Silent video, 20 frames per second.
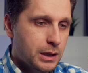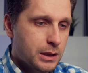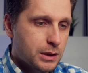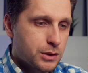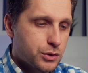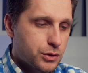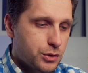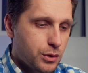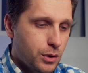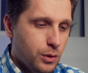
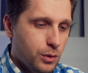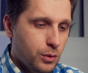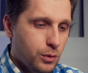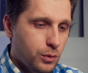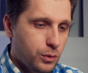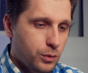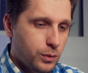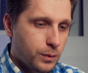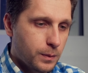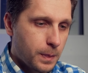
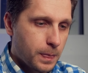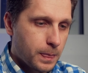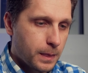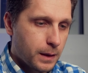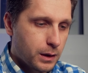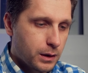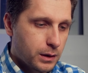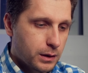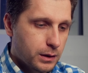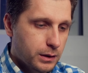So
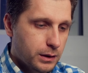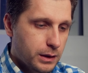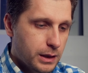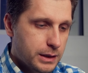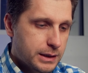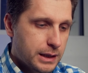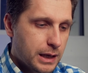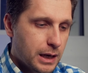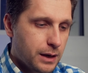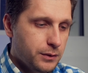let's
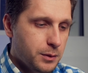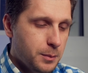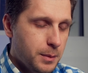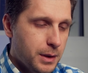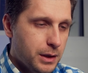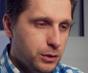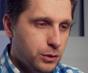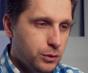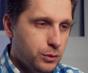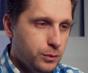get out of the
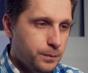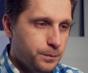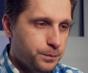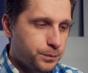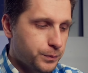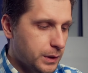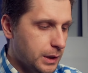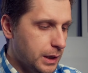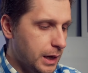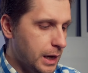menu,
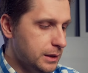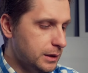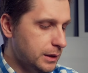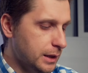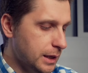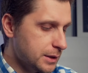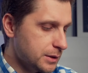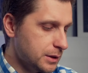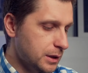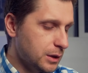and the
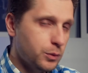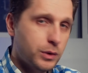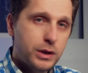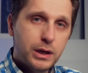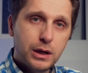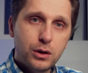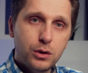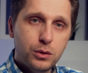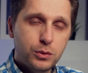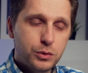next thing we're
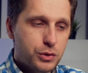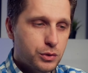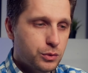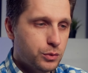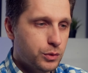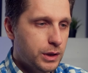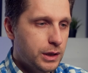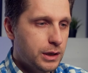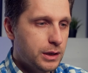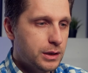going to go to
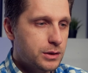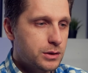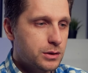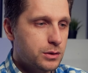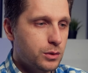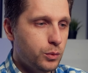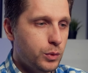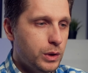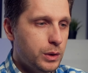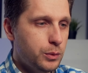is
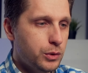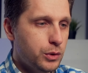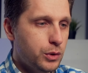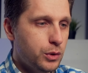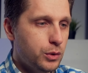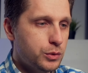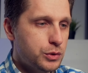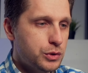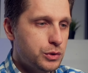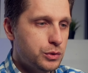we will
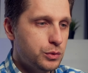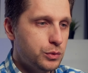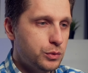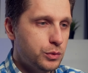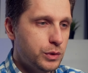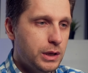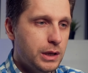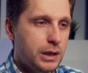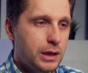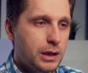go to
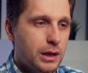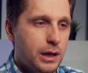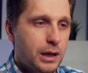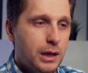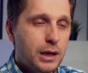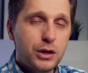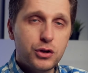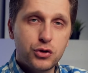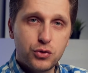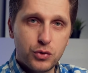the
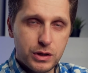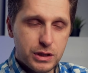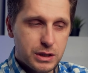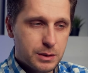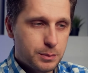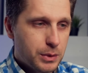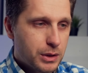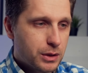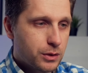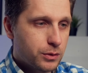
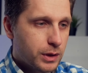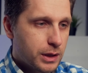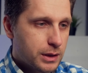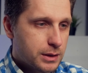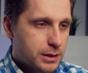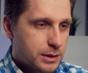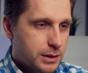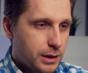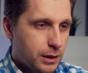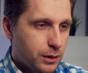transmitter
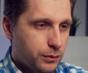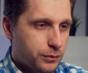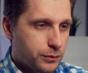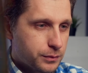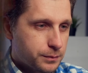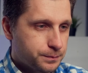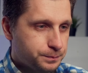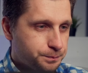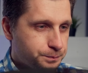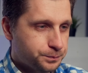itself.
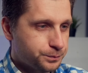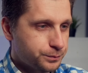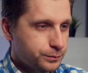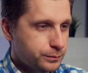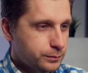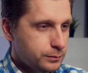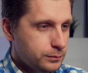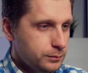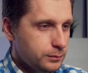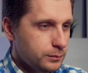
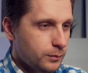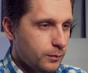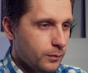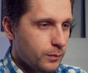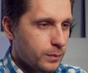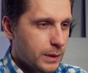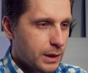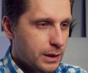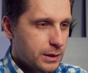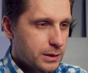
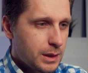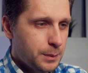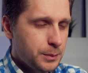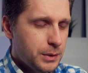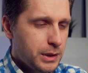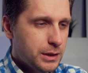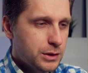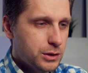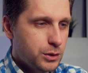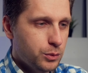
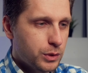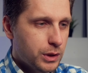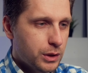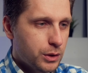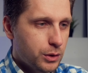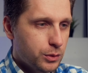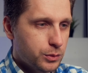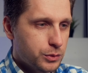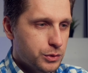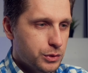Something as you want to
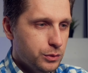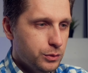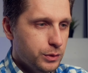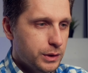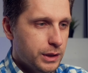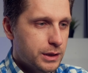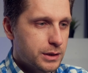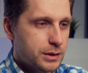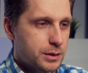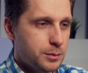go to
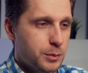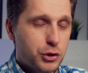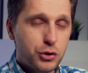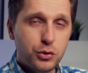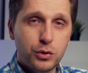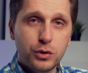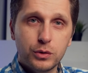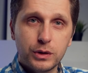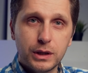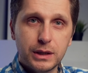is make sure
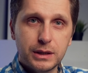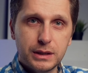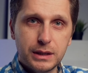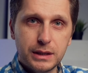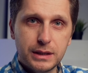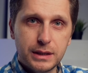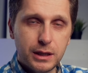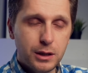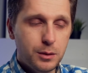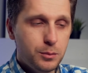you're in the
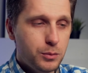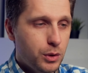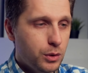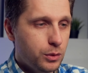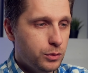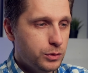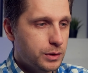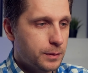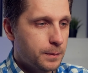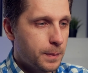TTL
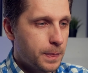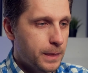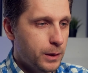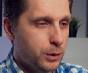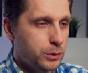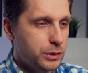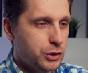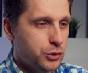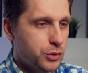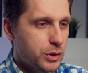mode
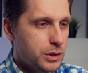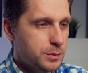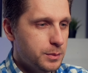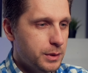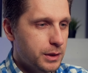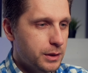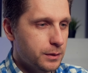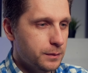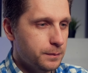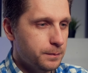on the
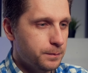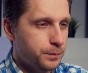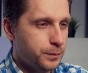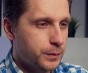transmitter,